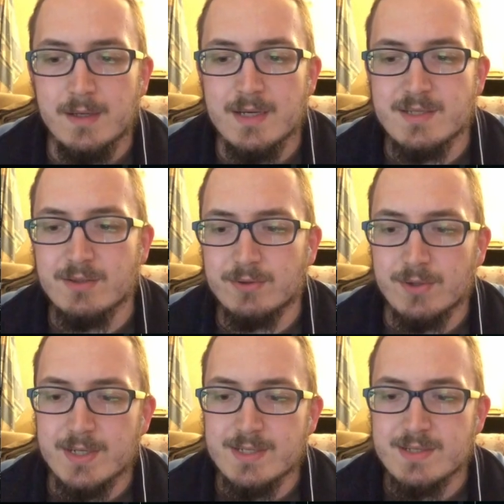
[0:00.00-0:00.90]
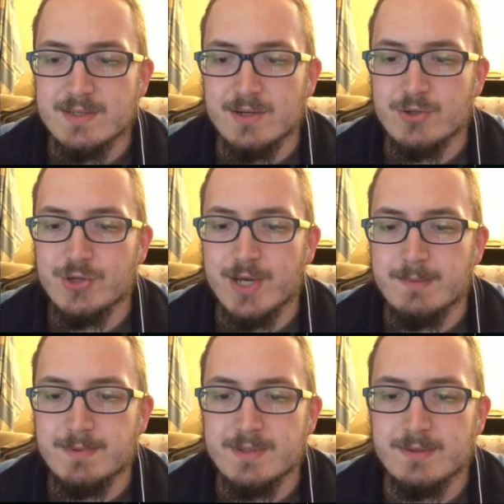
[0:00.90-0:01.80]
As you trace their
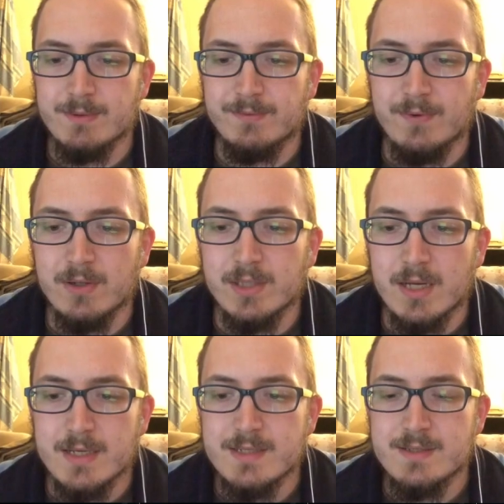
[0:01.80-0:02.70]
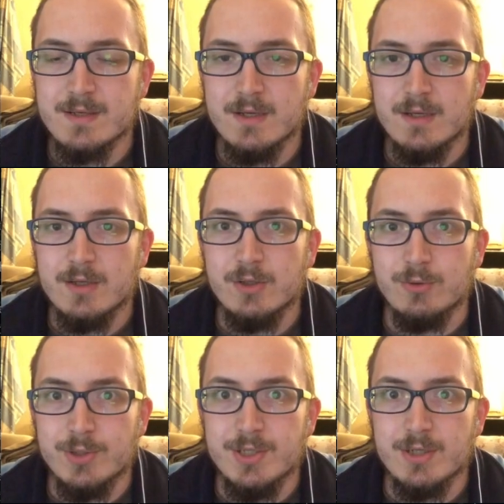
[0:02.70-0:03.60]
shapes with fogged eyes,
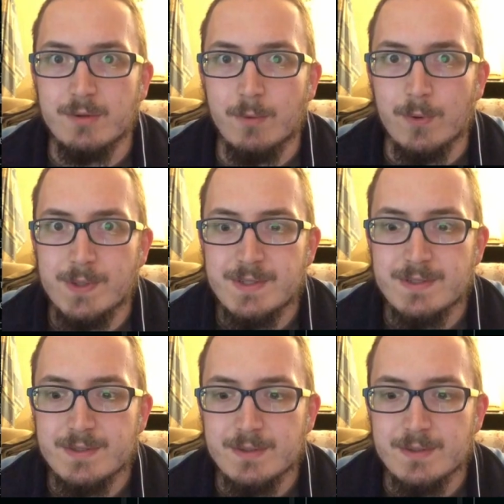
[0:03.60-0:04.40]
you hear a voice.